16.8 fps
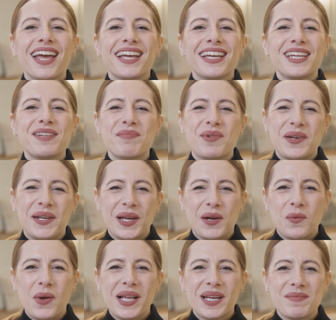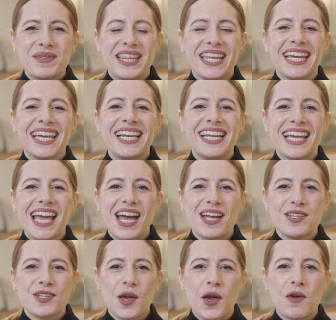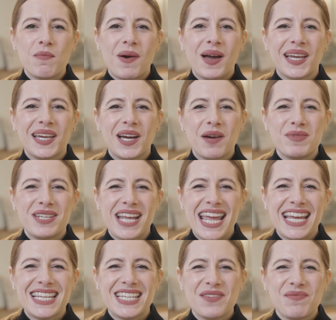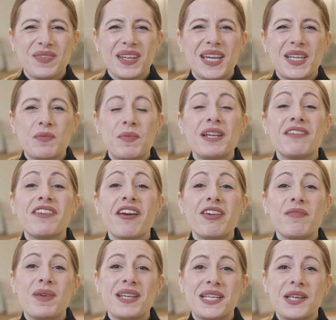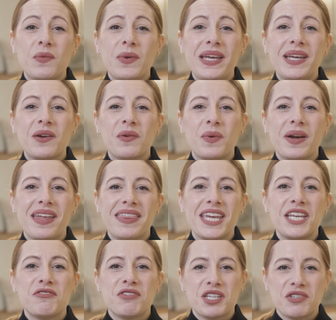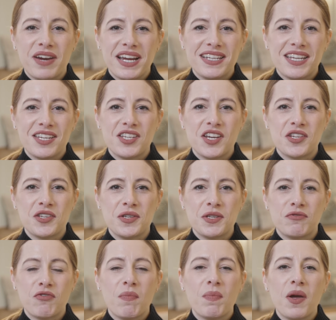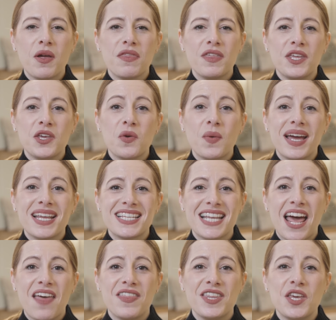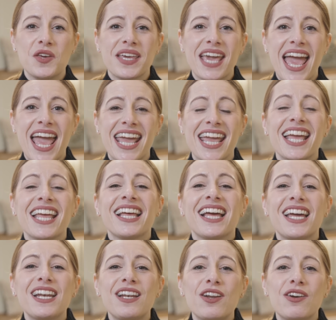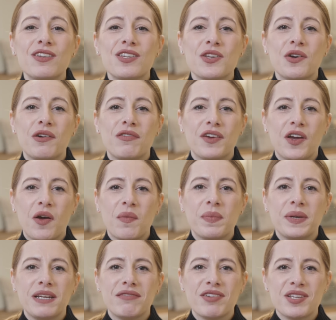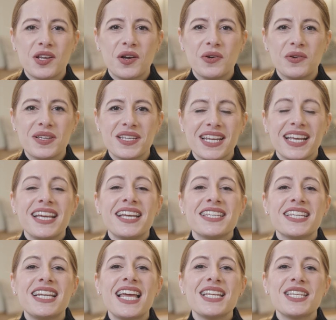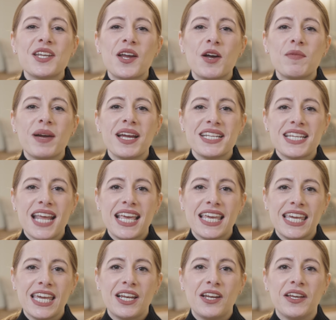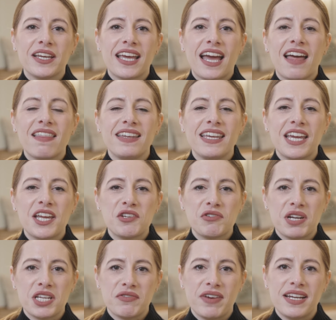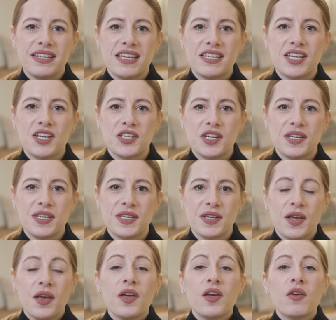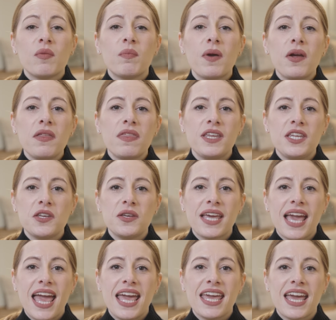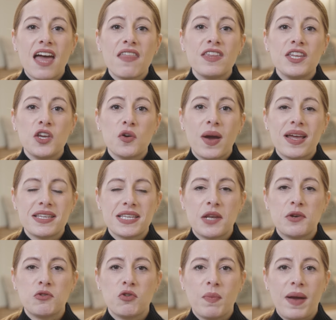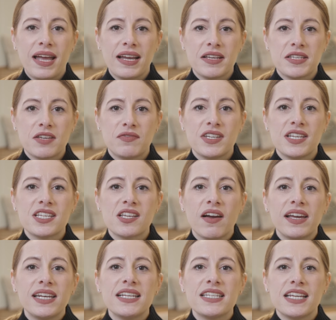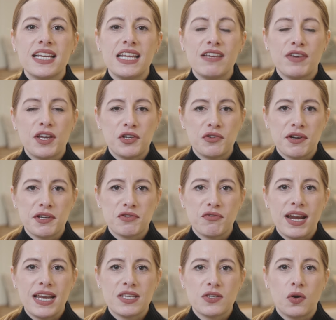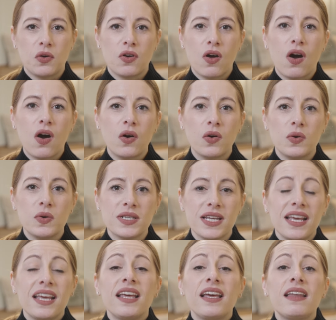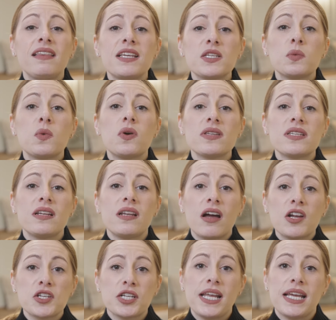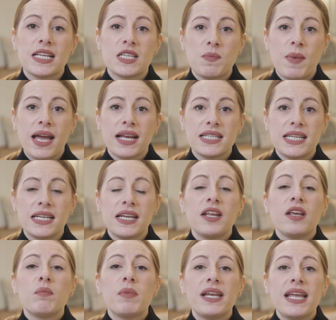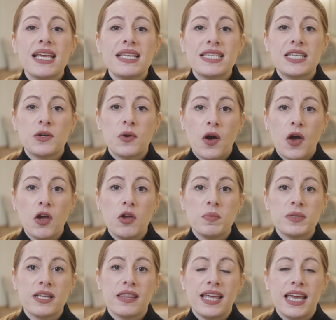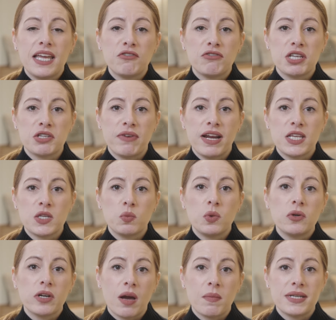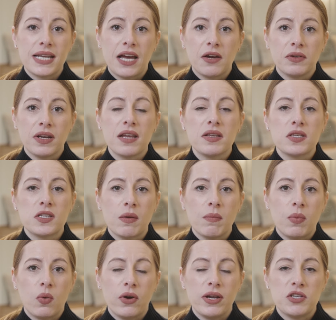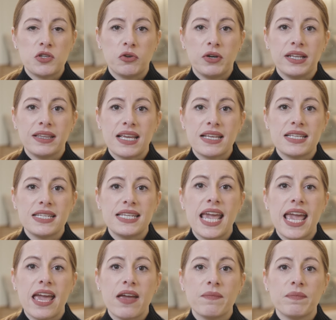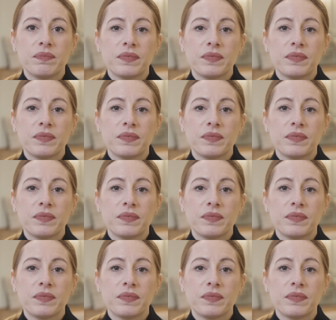Good morning and welcome to the Killik & Co market update. It's been a very busy week with interest rate decisions from both the US and the UK and lots of company results. So let's start by taking a look at the interest rate decisions. Both the UK and the US central banks have decided to leave interest rates on hold. And this was largely expected, but it is still hoped that interest rates will come down at some point during this year.